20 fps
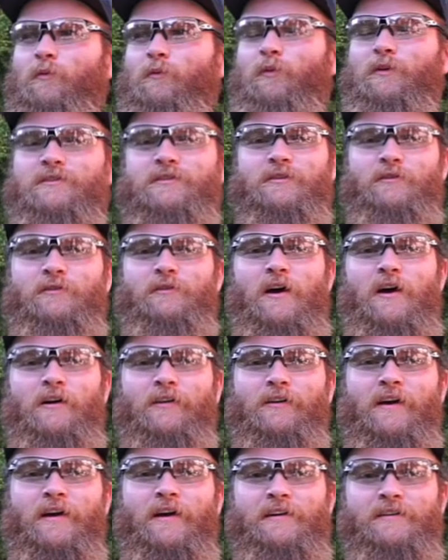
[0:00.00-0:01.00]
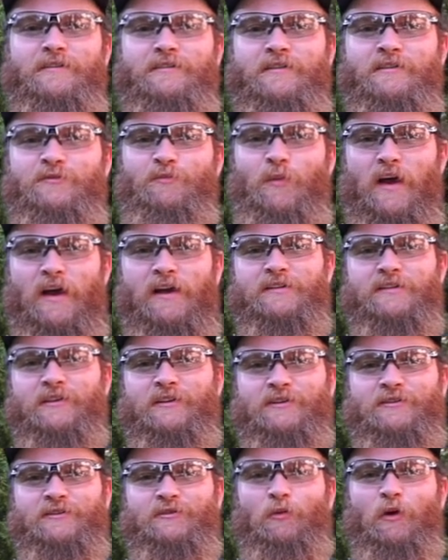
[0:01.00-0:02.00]
What's going on, guys? It's
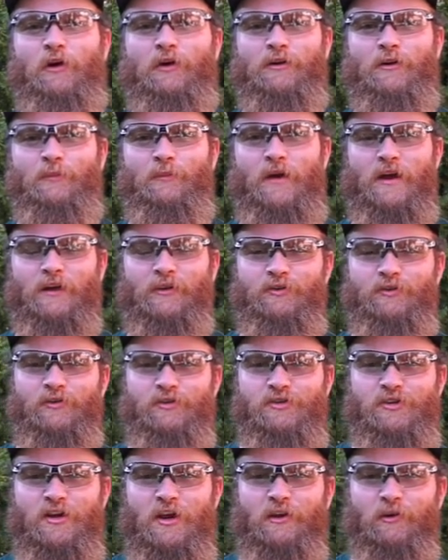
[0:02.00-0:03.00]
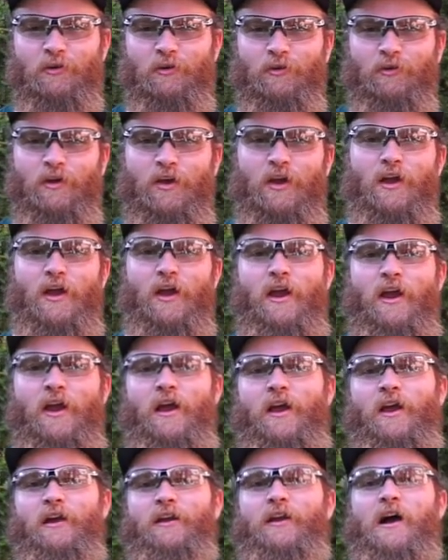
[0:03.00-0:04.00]
Baskets. Welcome back to the channel.
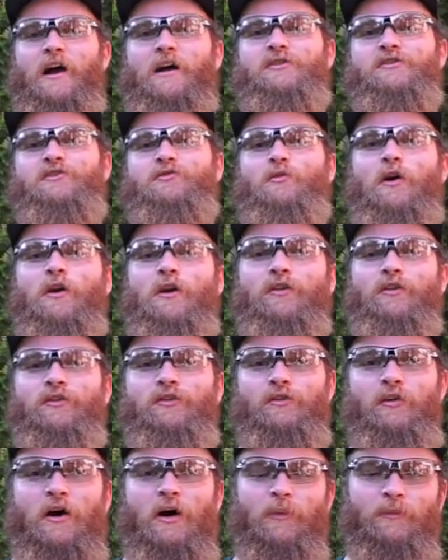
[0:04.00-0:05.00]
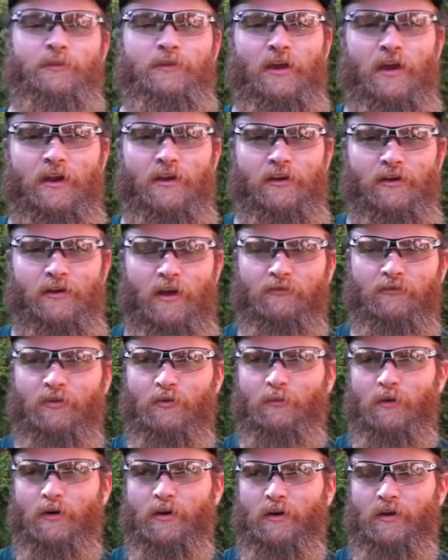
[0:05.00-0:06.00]
And I just wanted to update
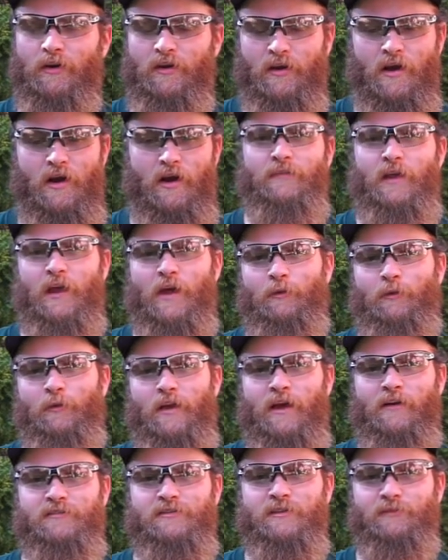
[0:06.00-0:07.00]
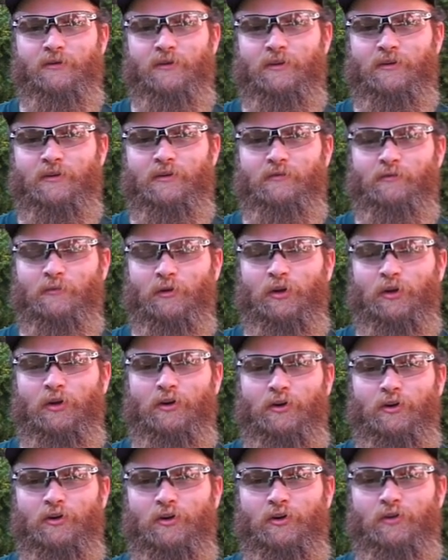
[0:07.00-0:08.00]
everybody that we have some really
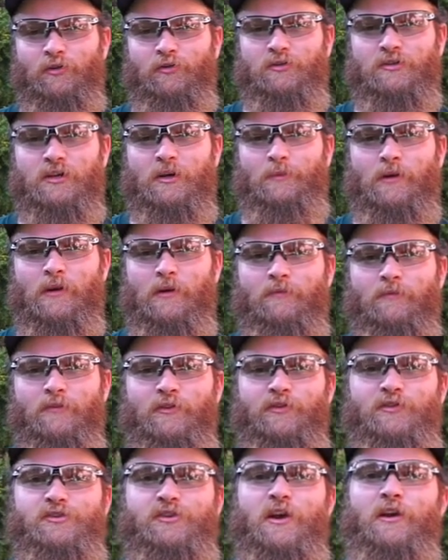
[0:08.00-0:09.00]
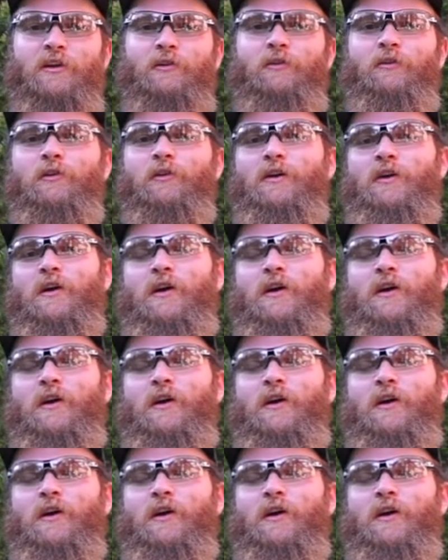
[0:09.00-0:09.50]
good news coming up for the channel.